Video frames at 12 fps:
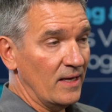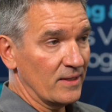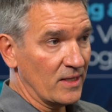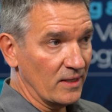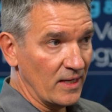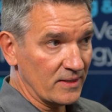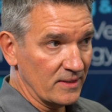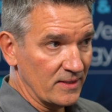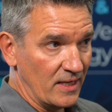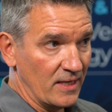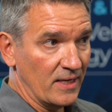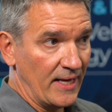and collect the
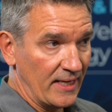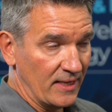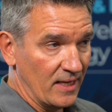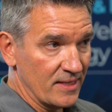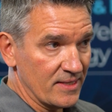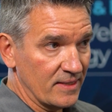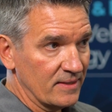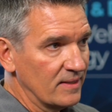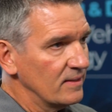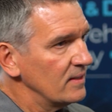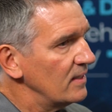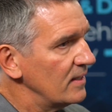data and analyze it.
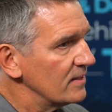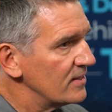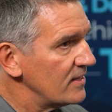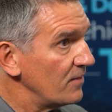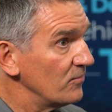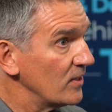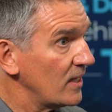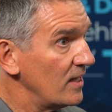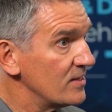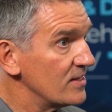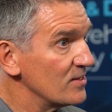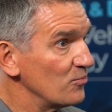In several
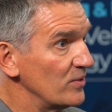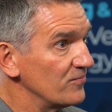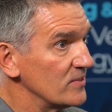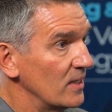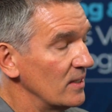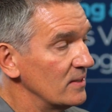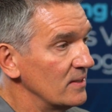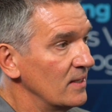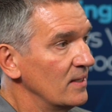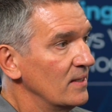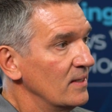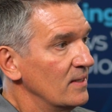cases, we've done
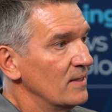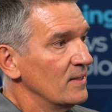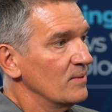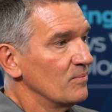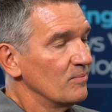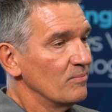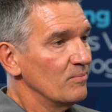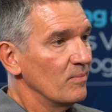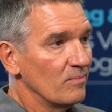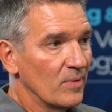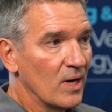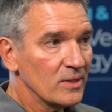
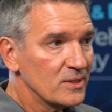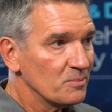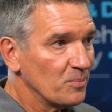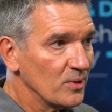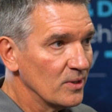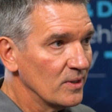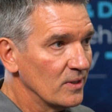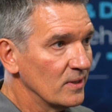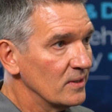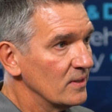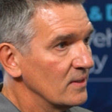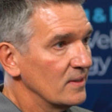
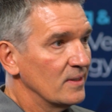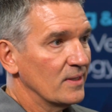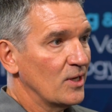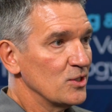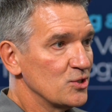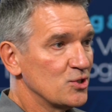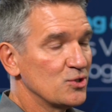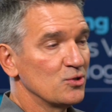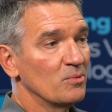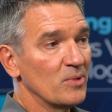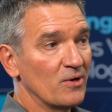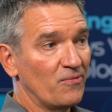multiple
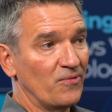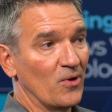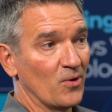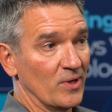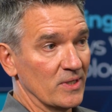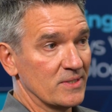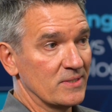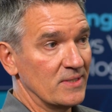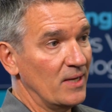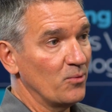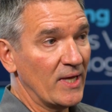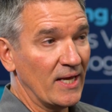consumer focused
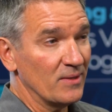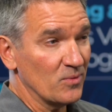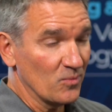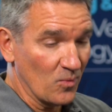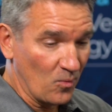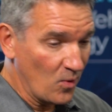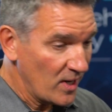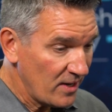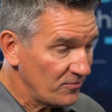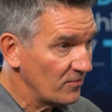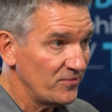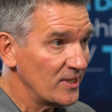and we get
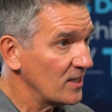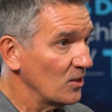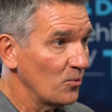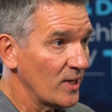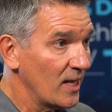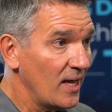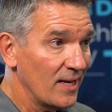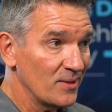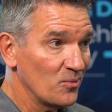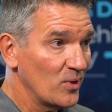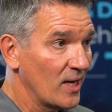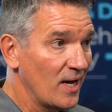whatever vehicle we
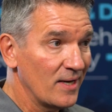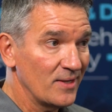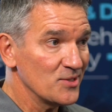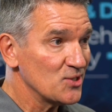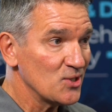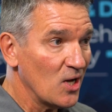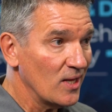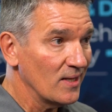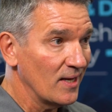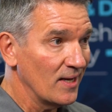get, we got to install